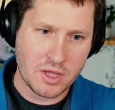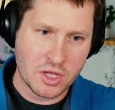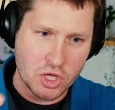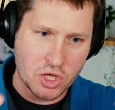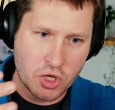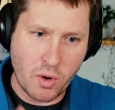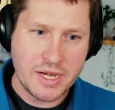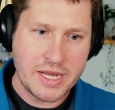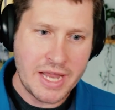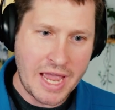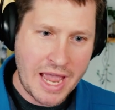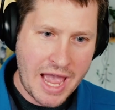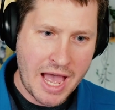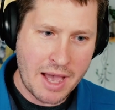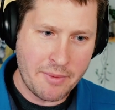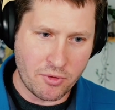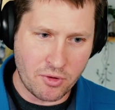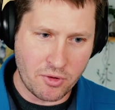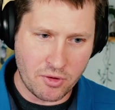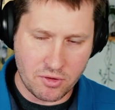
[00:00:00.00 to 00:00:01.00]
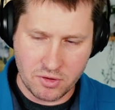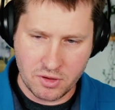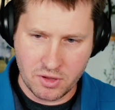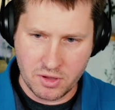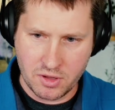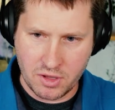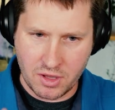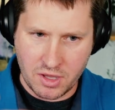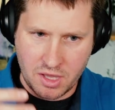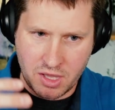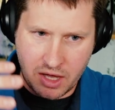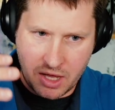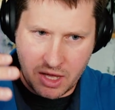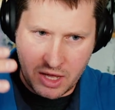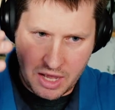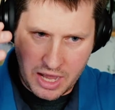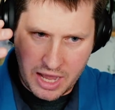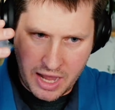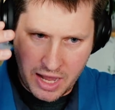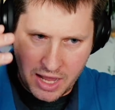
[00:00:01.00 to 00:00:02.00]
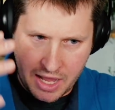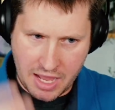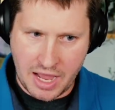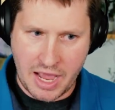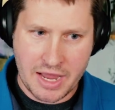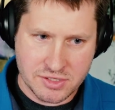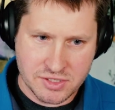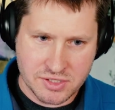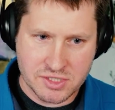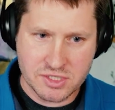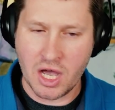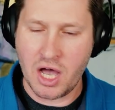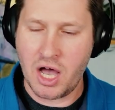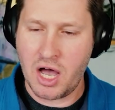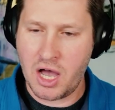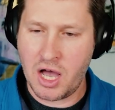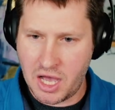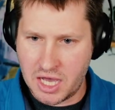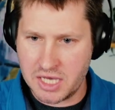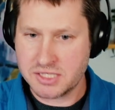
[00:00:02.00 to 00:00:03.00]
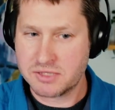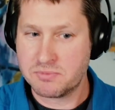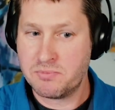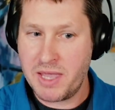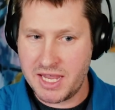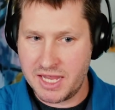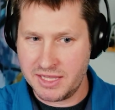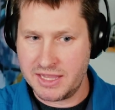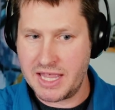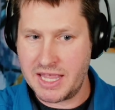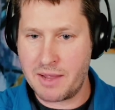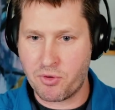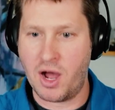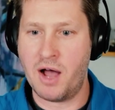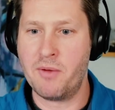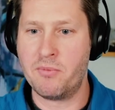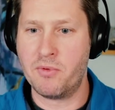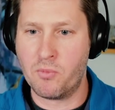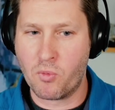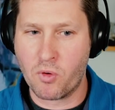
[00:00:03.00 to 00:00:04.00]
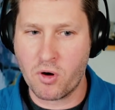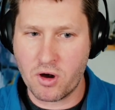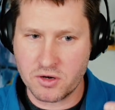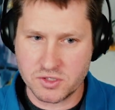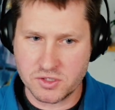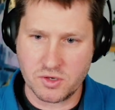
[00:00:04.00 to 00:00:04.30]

Going to Apple, I saw us making that problem worse,